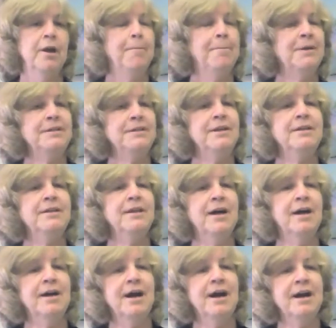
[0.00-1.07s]
but
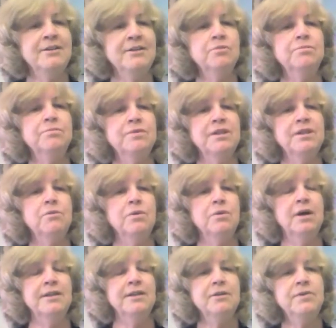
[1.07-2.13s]
I
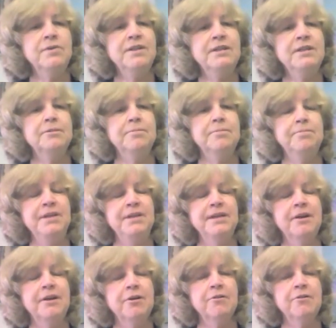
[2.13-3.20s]
think we need to be
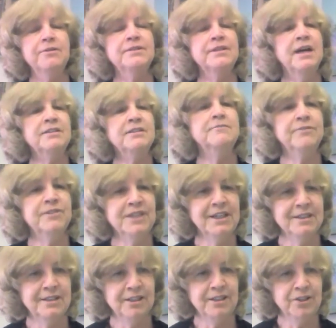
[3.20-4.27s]
careful not to
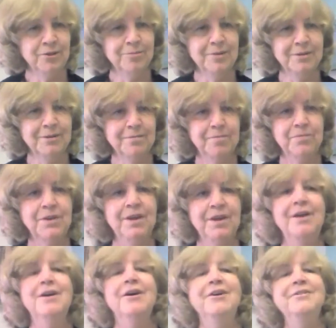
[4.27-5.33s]
forget the human.
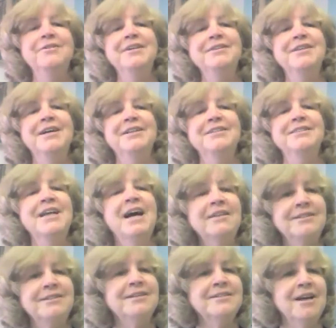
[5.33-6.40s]
I think that it's
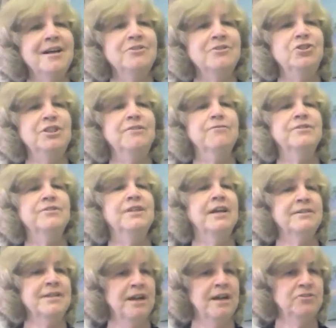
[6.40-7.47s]
not technology for
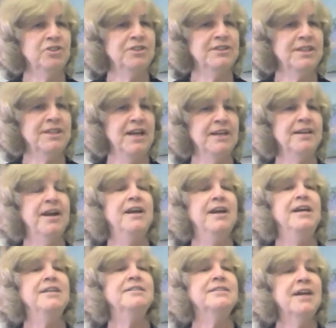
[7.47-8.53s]
technology's sake.
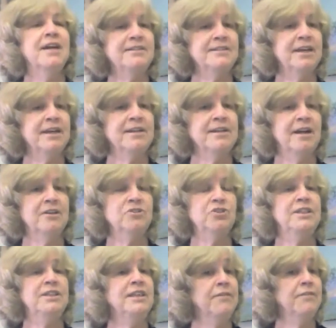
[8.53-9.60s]
It's not
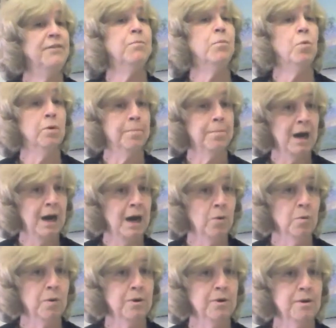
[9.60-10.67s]
technology to give it more
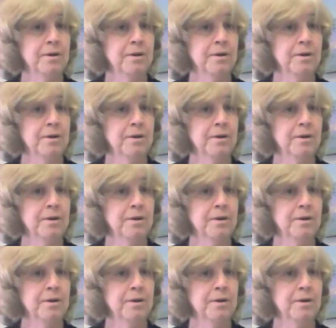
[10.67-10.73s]
power